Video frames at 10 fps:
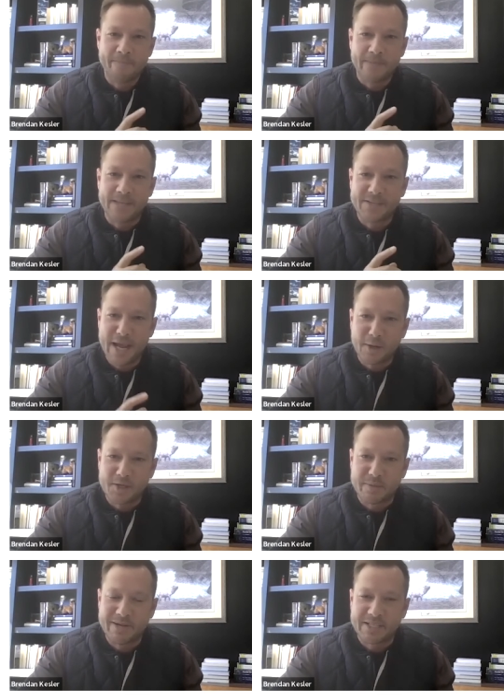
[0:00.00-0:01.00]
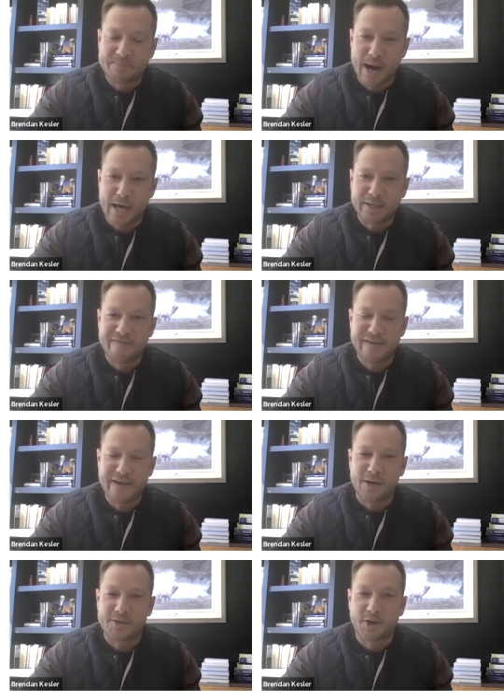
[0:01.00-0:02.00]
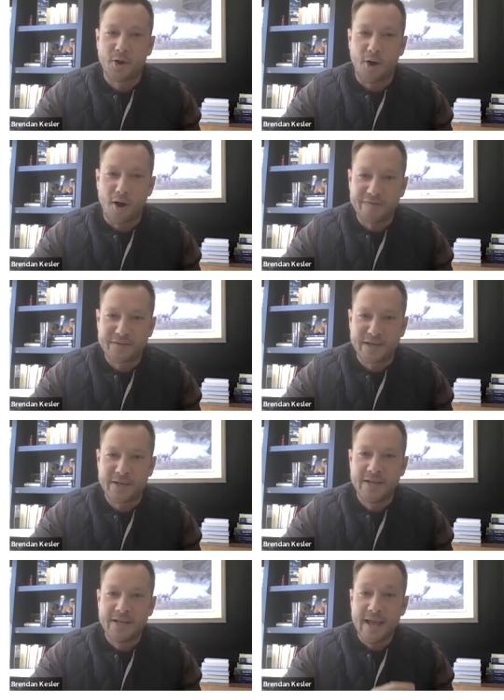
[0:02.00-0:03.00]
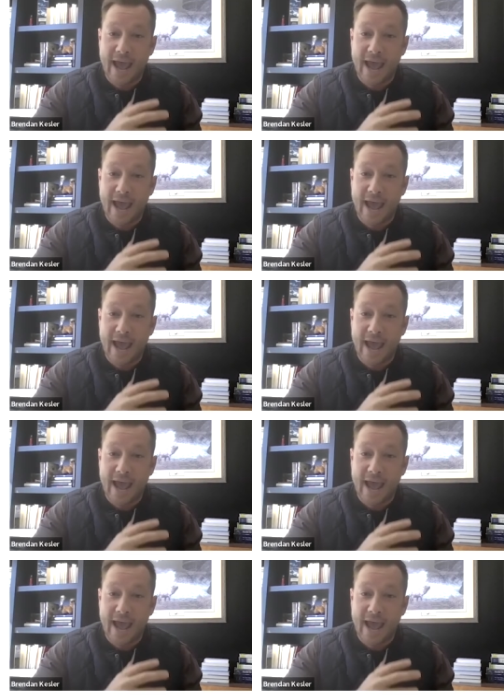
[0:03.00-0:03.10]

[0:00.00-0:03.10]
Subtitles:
it's interesting because polyphenols are often